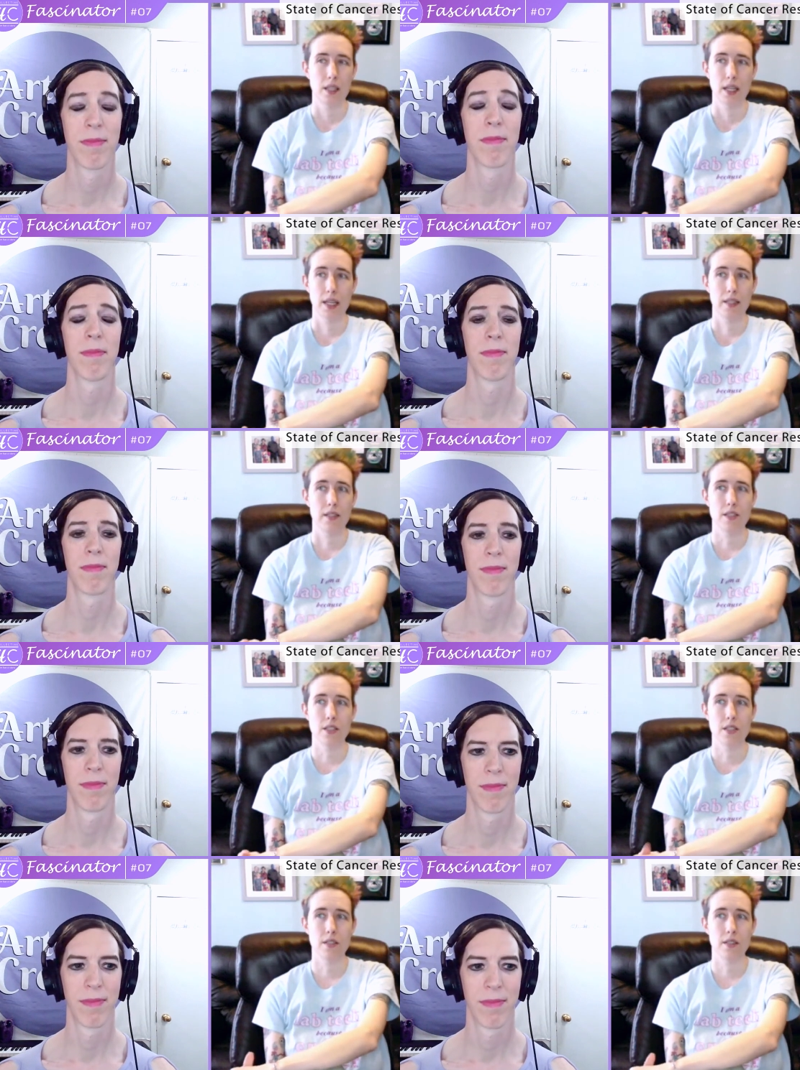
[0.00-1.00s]
Speaker 1: And
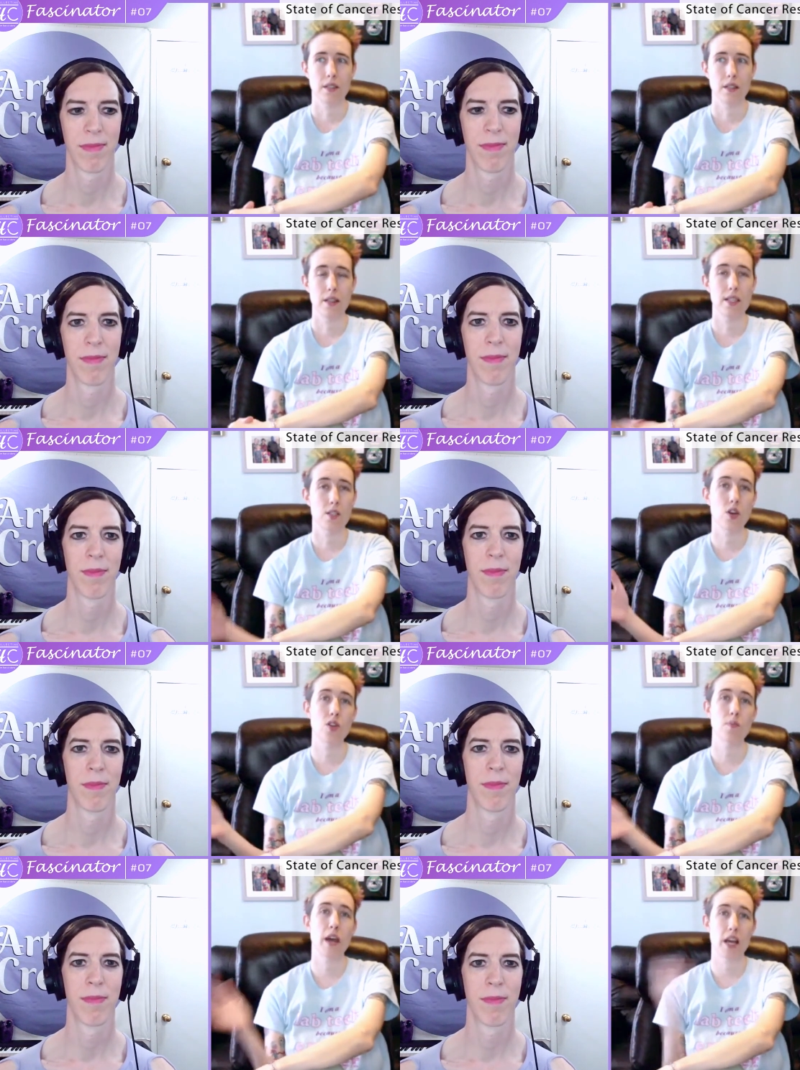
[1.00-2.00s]
this
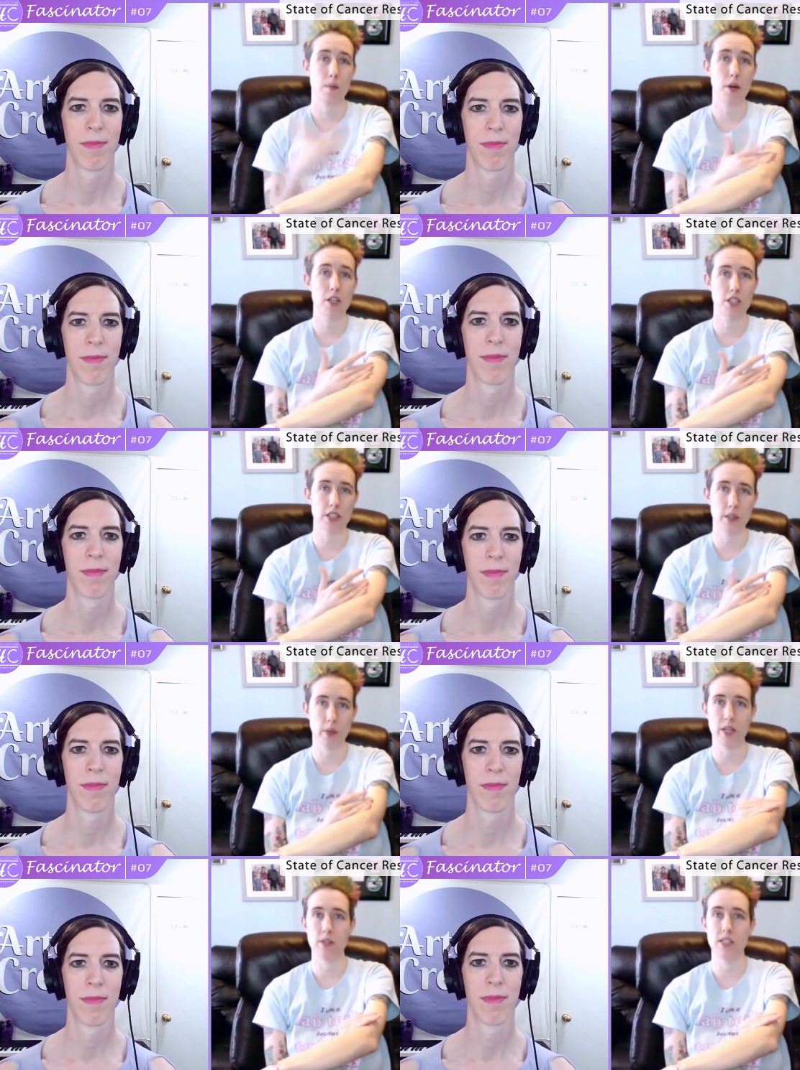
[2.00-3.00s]
goes back partially to
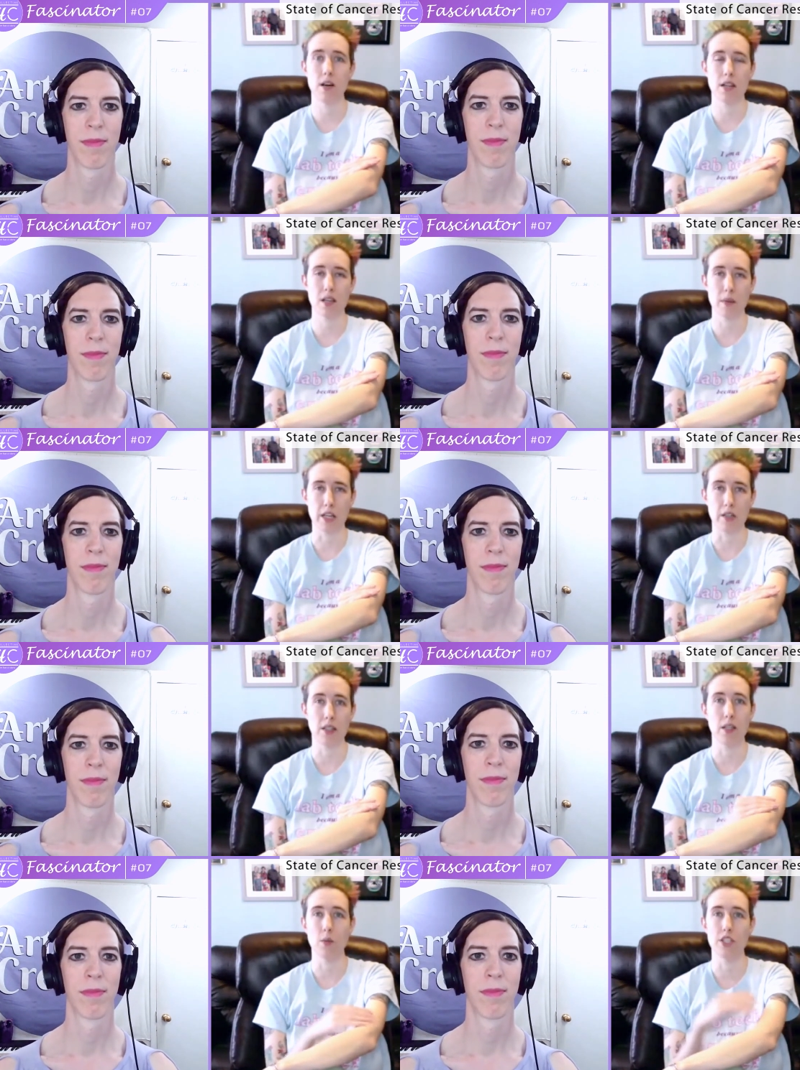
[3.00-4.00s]
what I was talking about
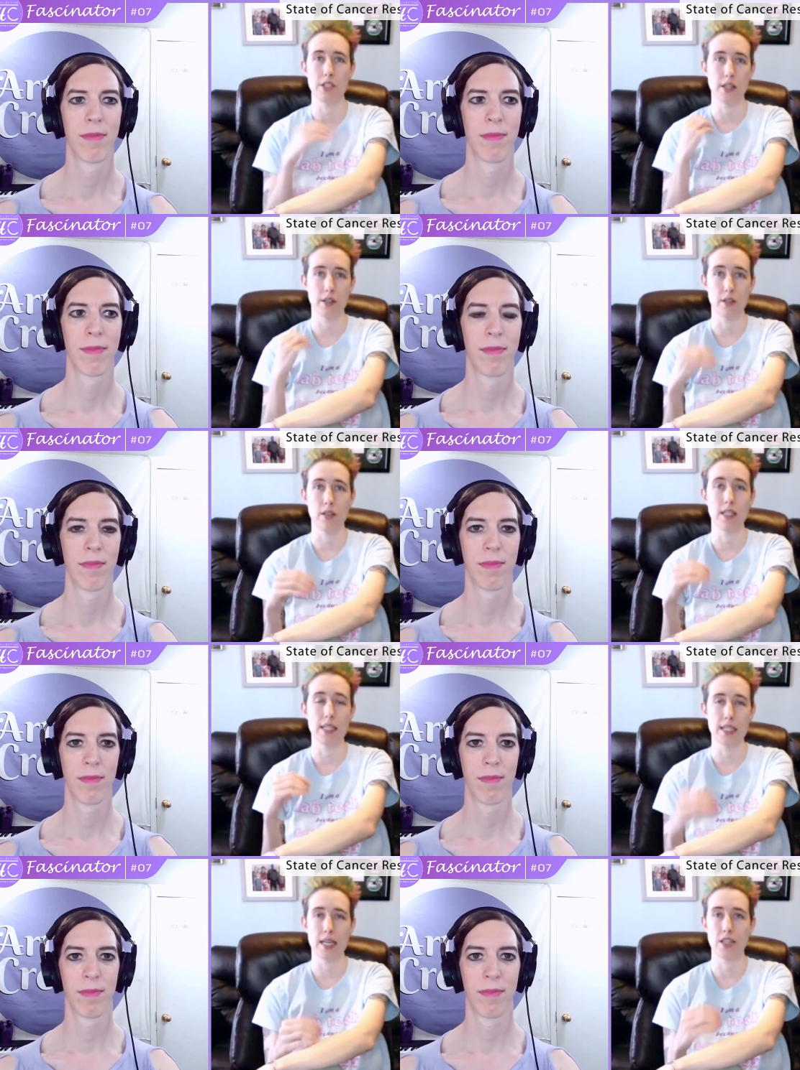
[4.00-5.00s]
earlier, which is that
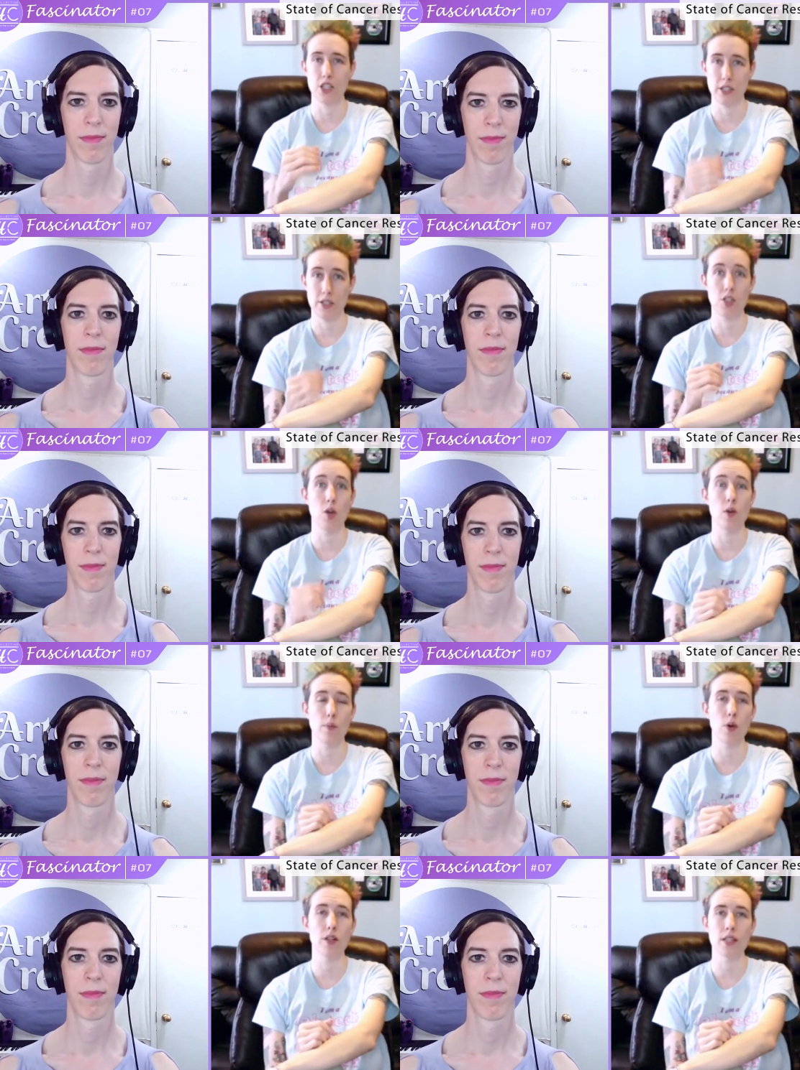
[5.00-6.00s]
early detection is so
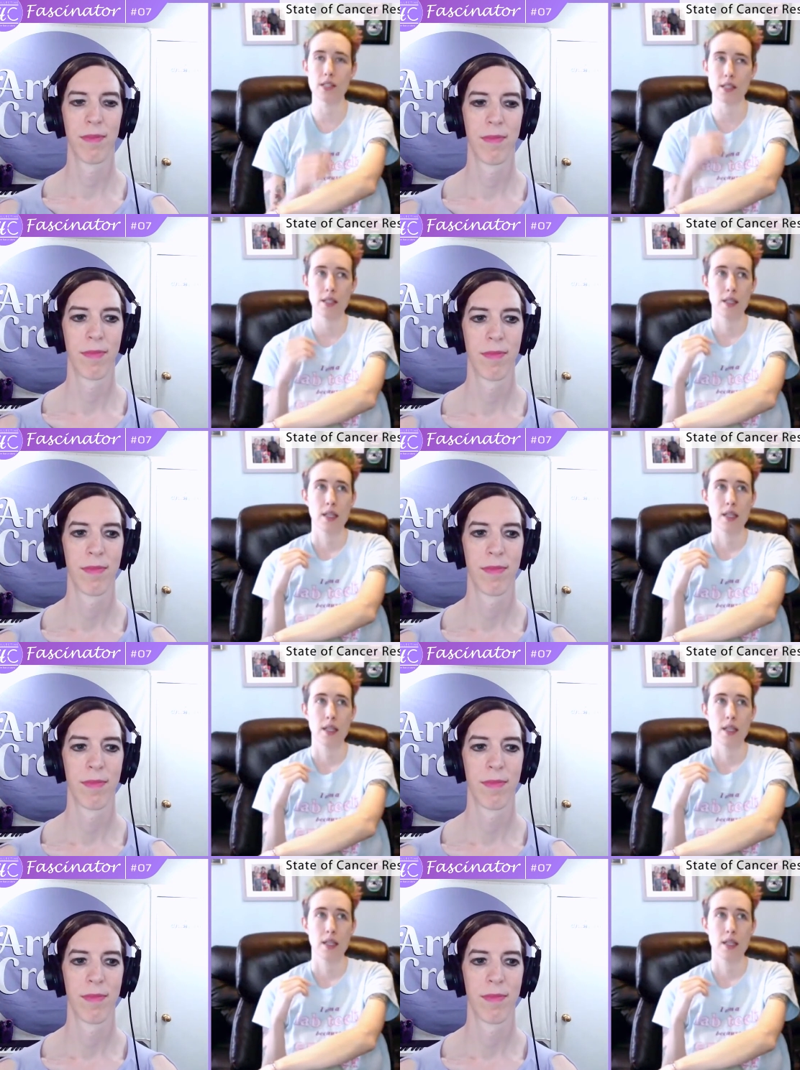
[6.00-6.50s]
important.